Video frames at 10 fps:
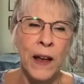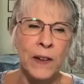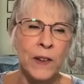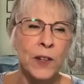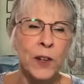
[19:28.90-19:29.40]

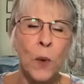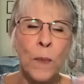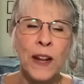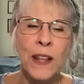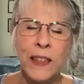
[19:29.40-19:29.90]
so
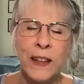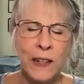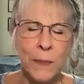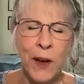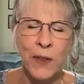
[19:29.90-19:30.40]
many
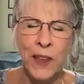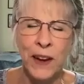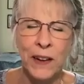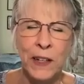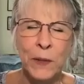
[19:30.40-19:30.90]
things about
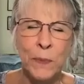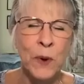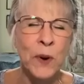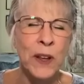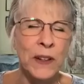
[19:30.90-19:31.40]
that
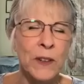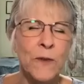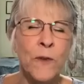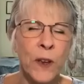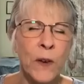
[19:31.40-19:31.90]
experience
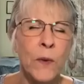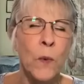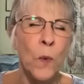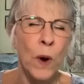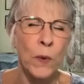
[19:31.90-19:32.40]
fit
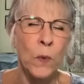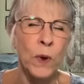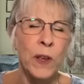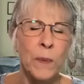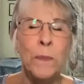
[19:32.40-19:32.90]
what
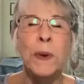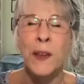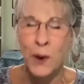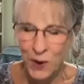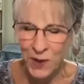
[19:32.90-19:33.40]
William
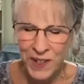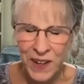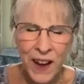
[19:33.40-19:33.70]
Peters